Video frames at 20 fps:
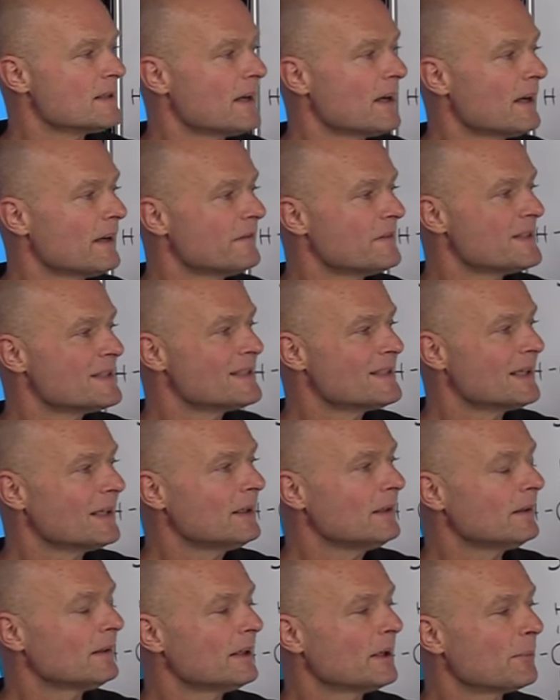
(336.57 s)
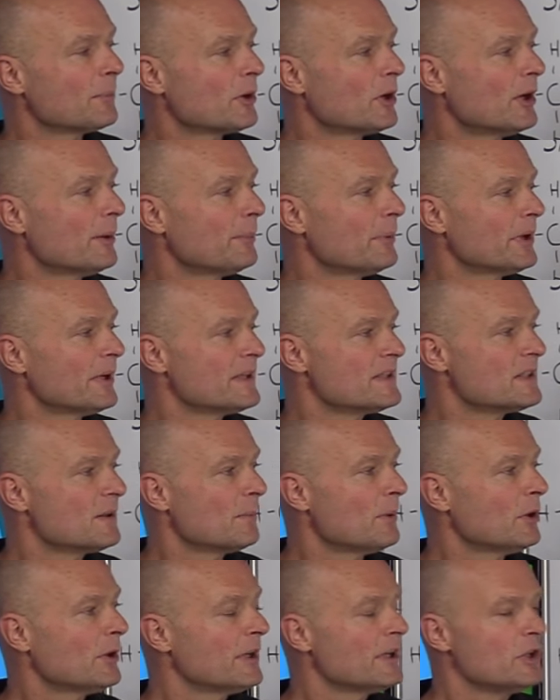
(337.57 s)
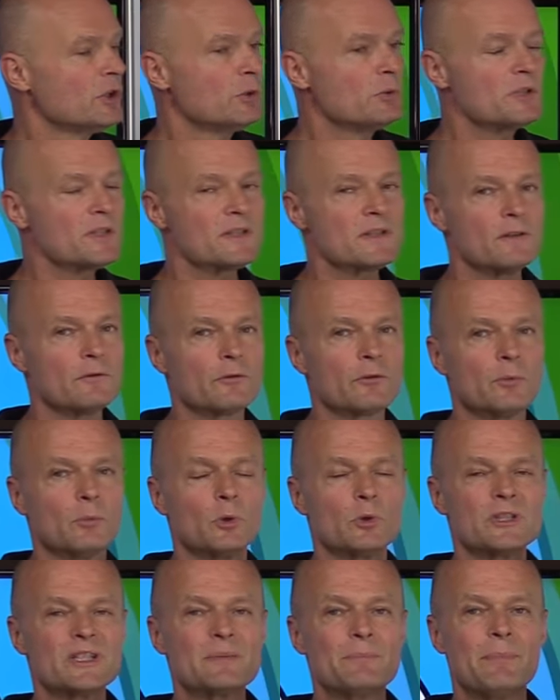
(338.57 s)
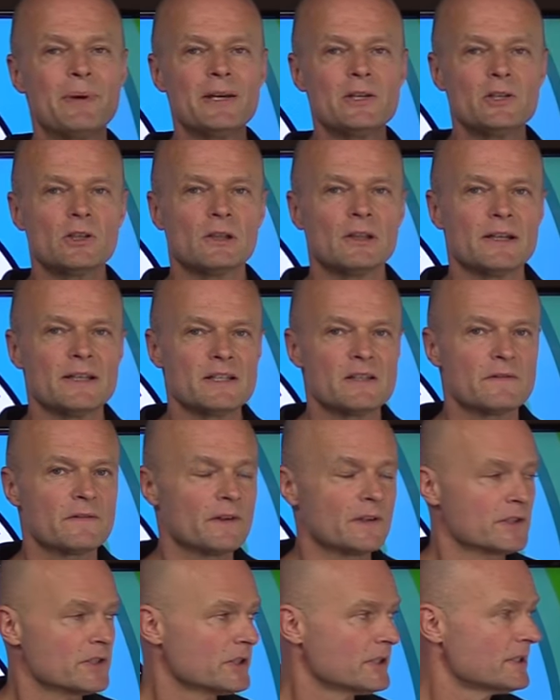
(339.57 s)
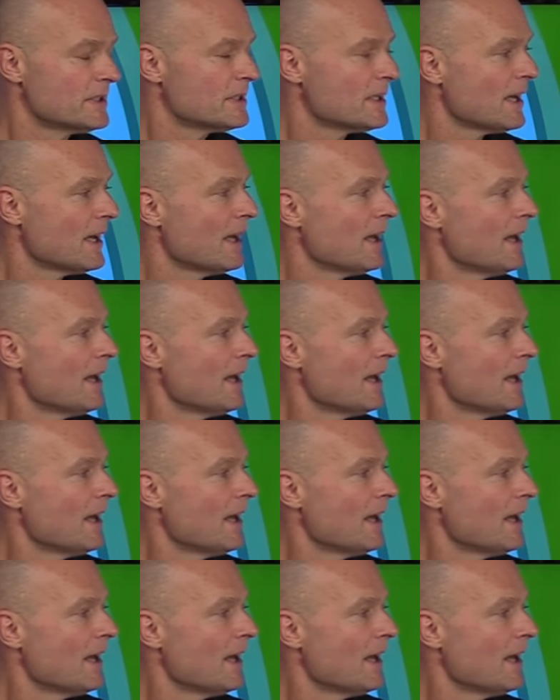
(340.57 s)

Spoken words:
They have signaling properties. The body uses them for more specialized functions,